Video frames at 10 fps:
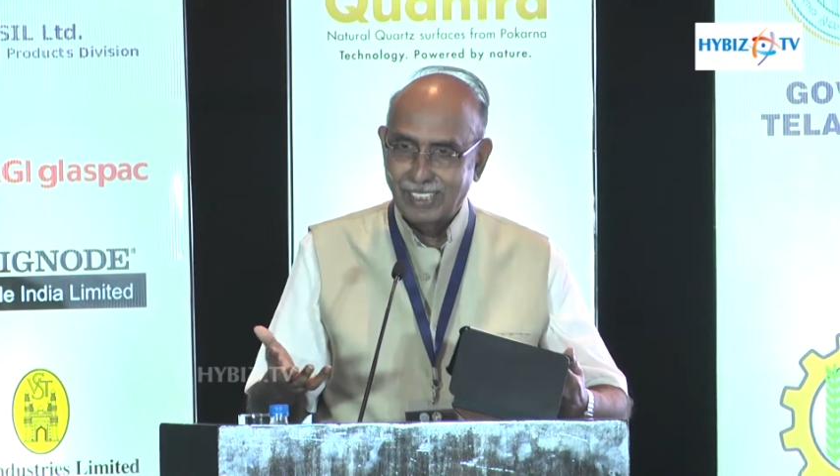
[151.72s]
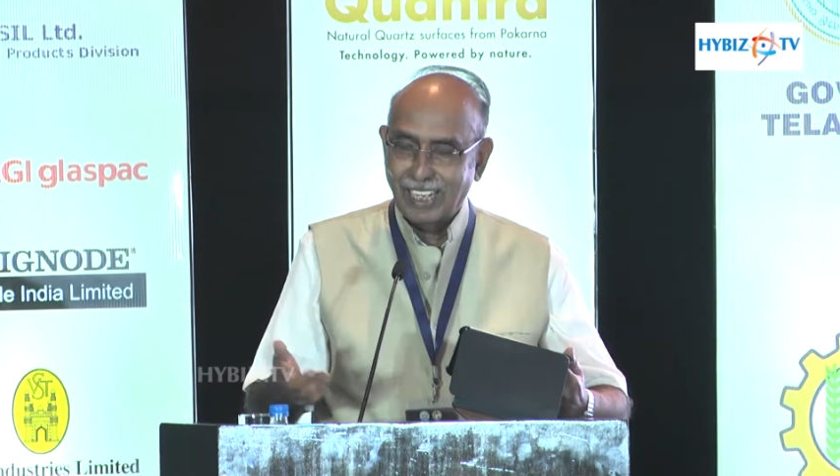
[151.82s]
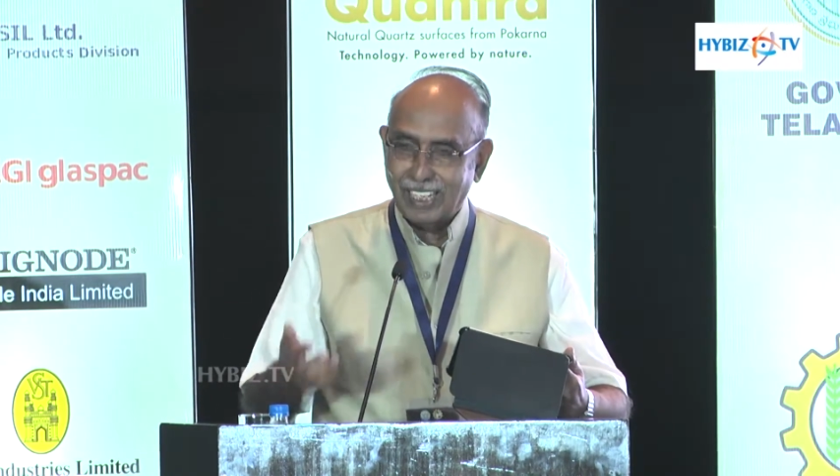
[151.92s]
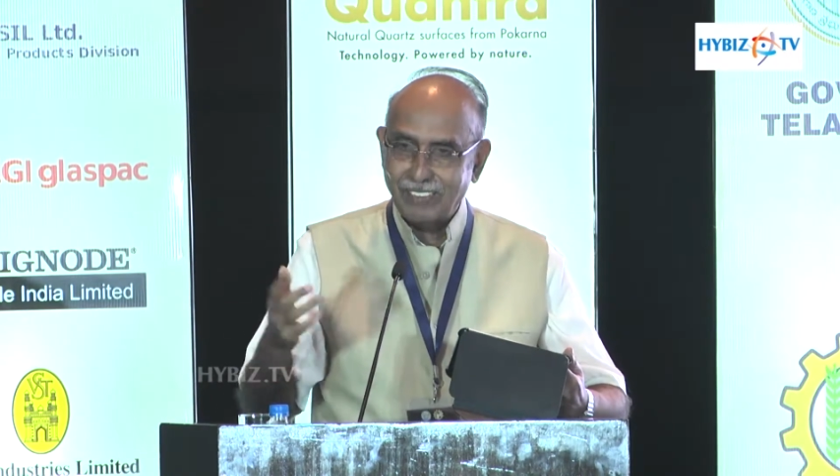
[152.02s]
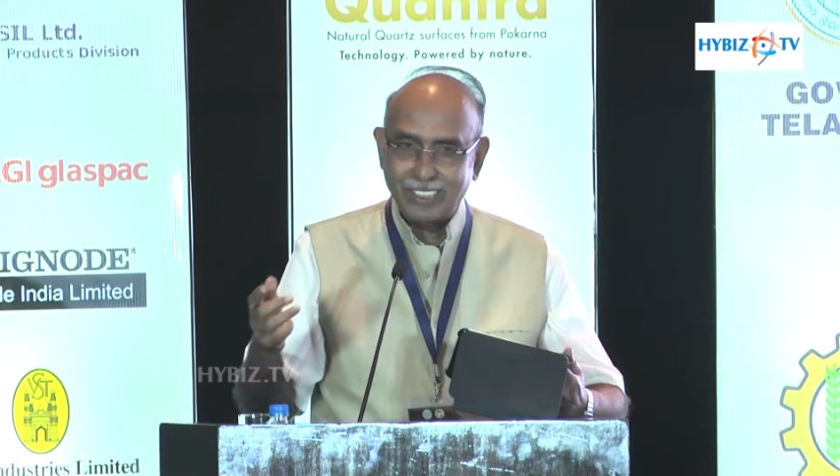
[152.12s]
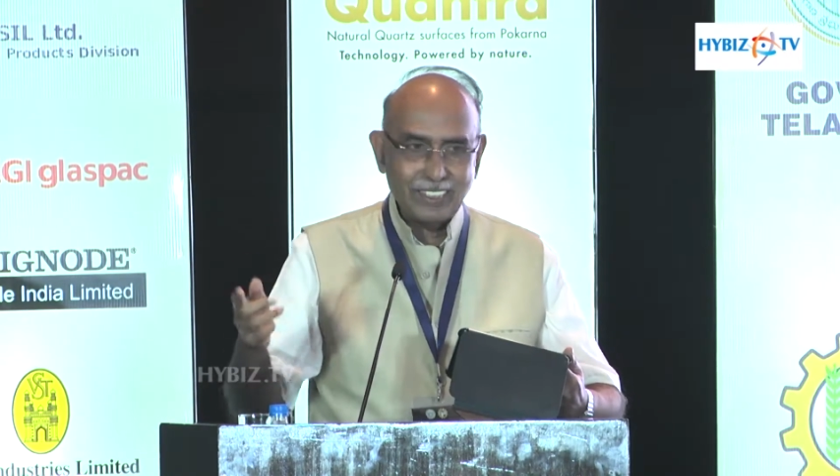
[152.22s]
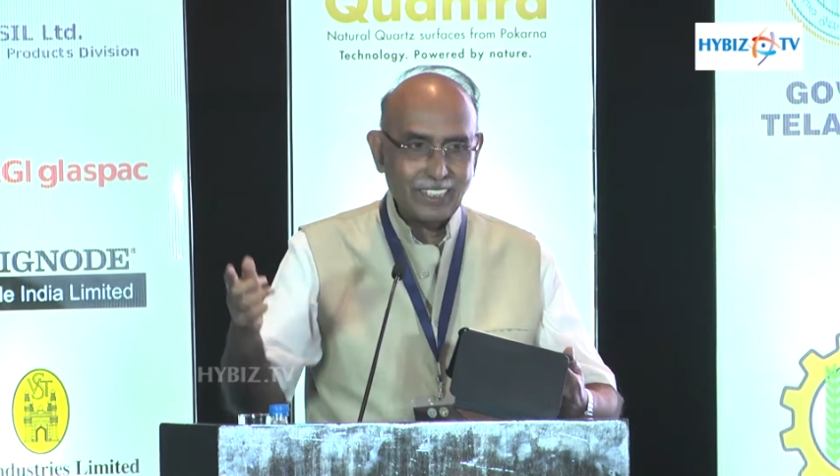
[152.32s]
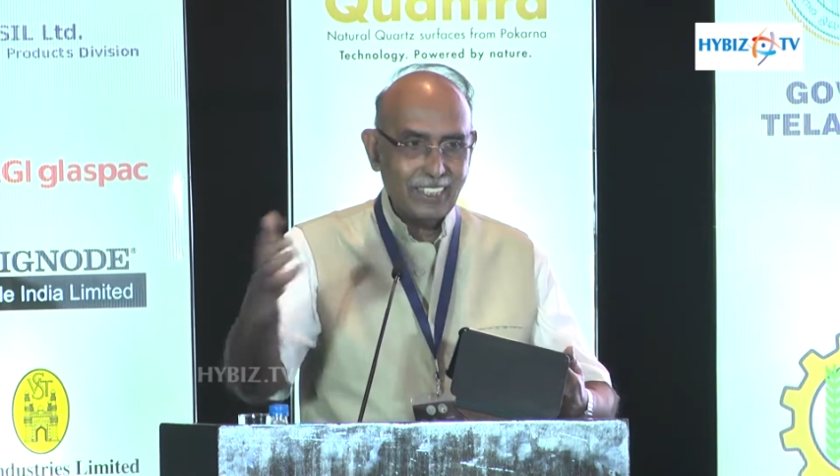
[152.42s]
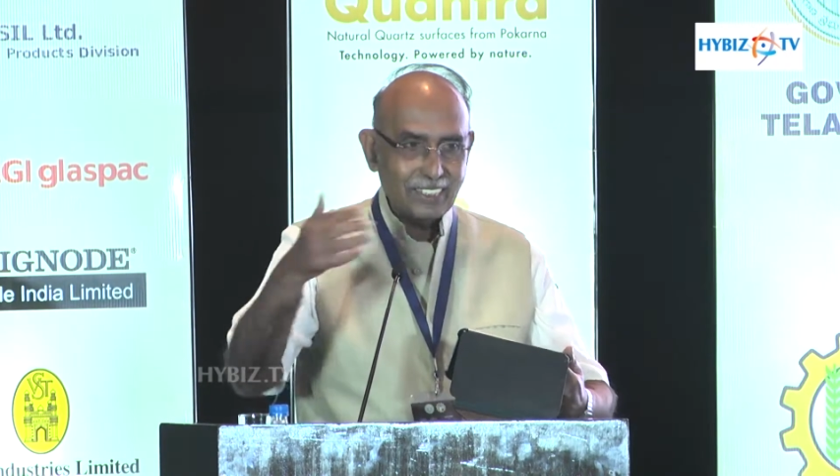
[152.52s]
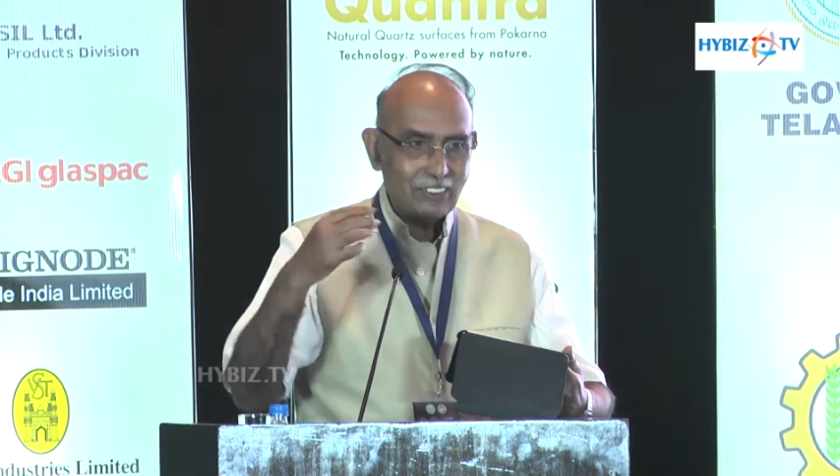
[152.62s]
America
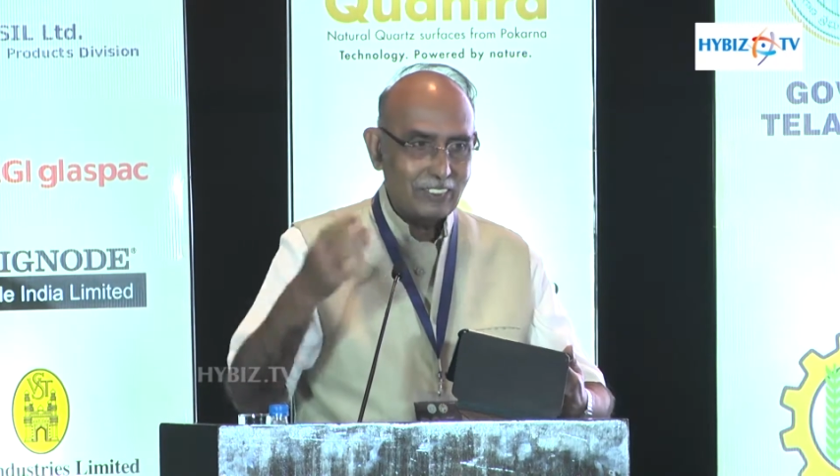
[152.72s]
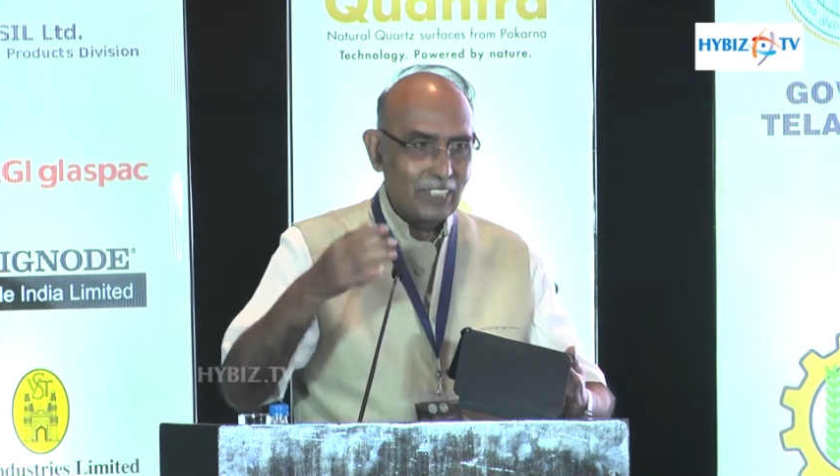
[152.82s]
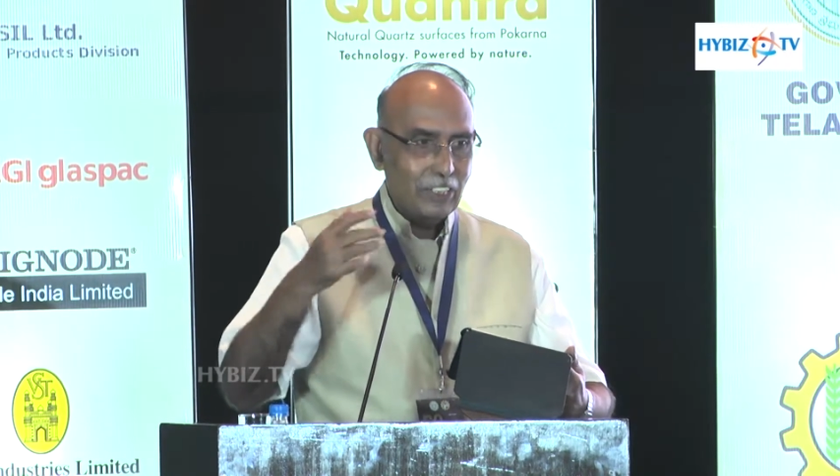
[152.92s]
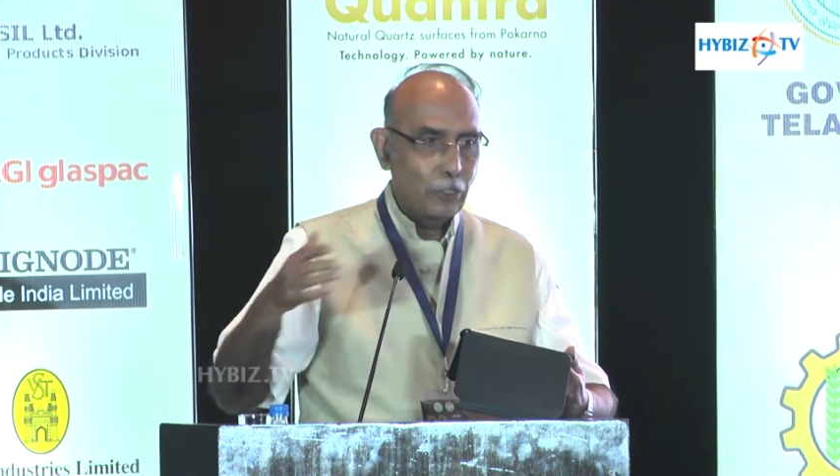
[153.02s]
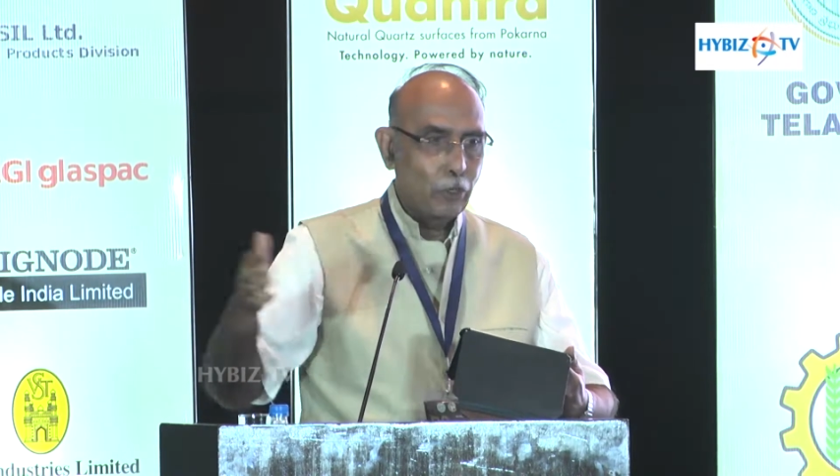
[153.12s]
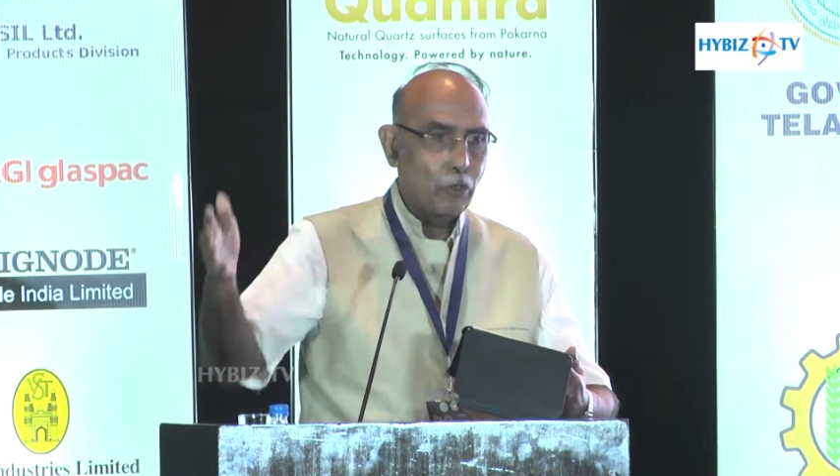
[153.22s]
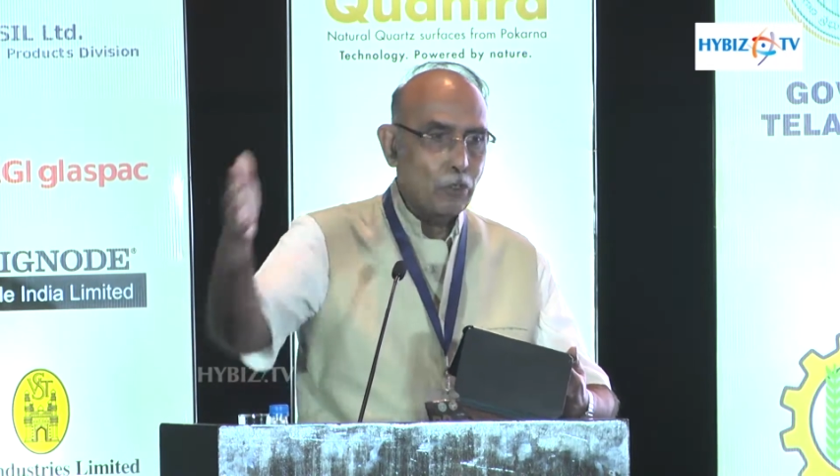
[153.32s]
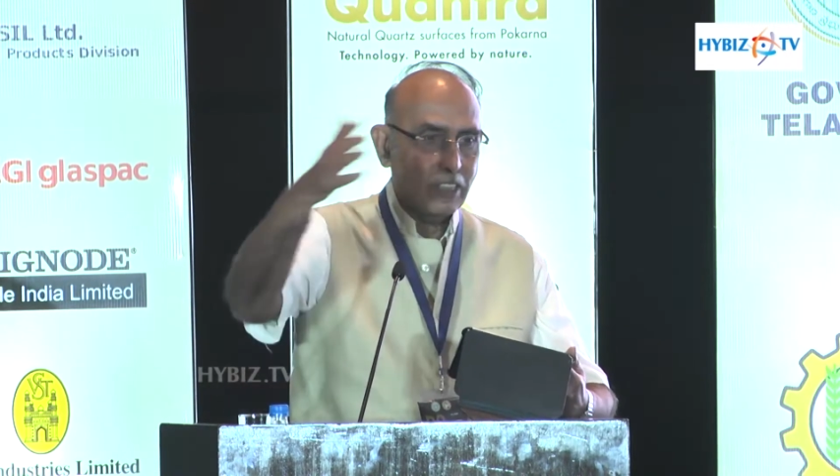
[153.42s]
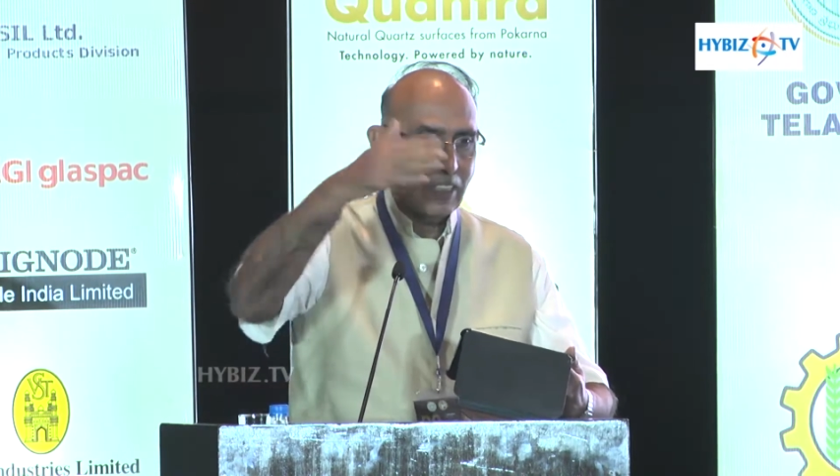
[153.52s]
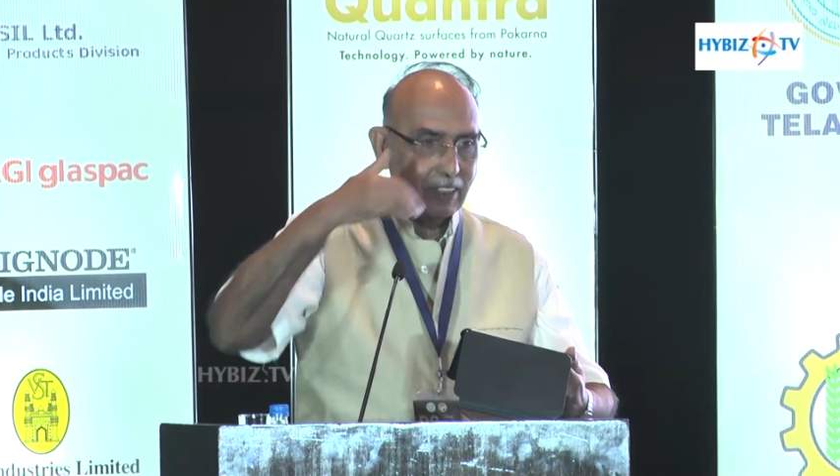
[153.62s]
is a
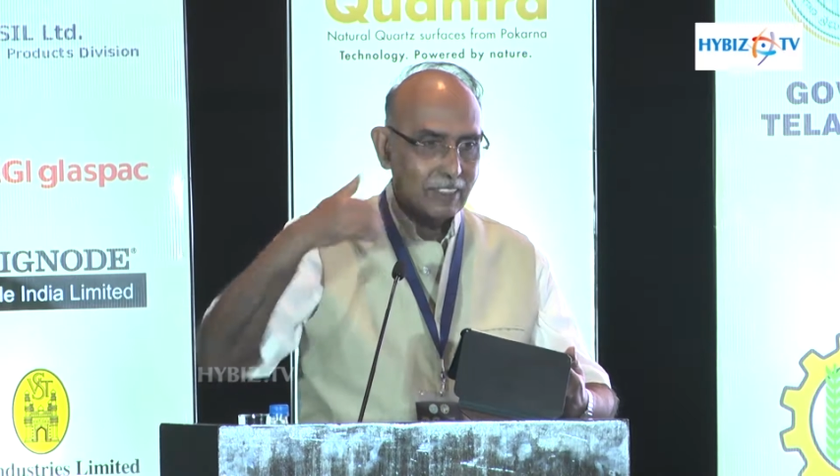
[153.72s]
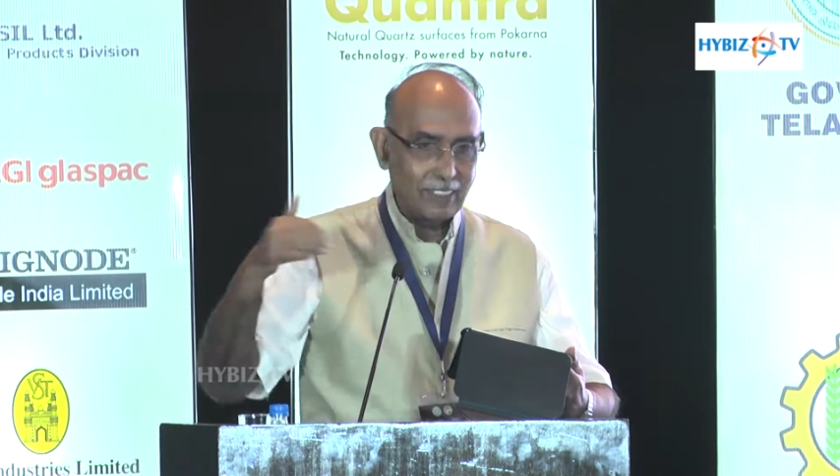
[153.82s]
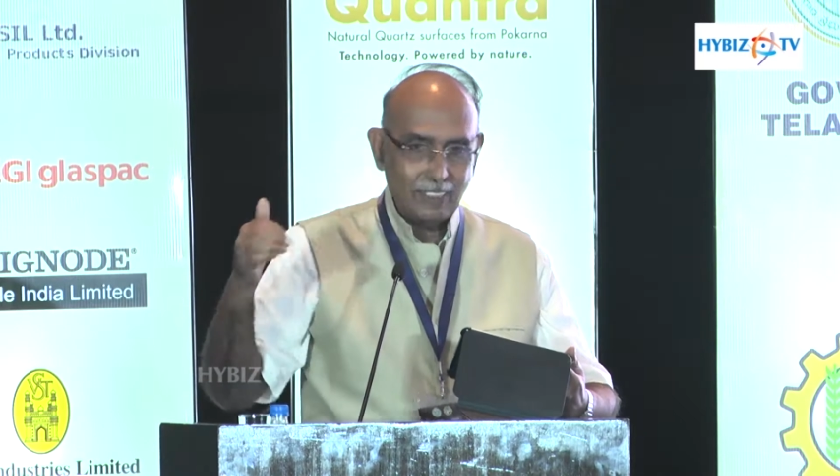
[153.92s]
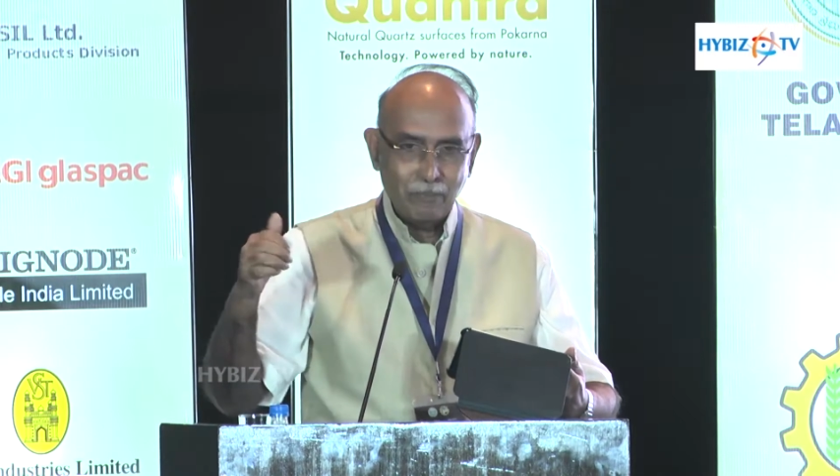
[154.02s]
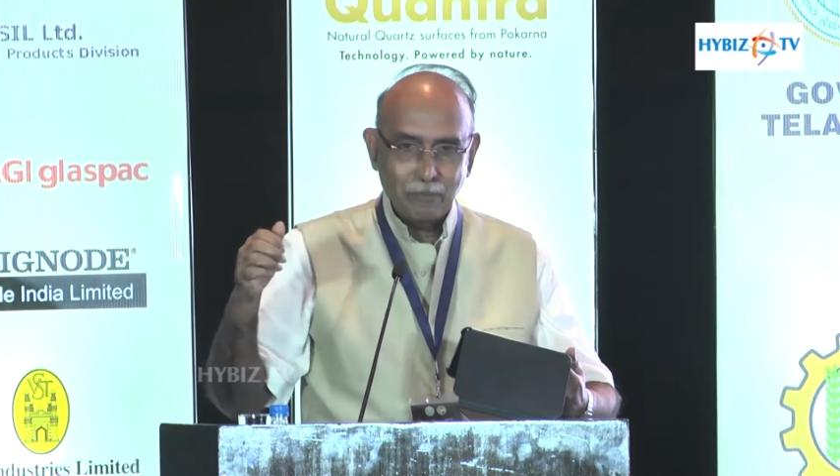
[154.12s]
huge country,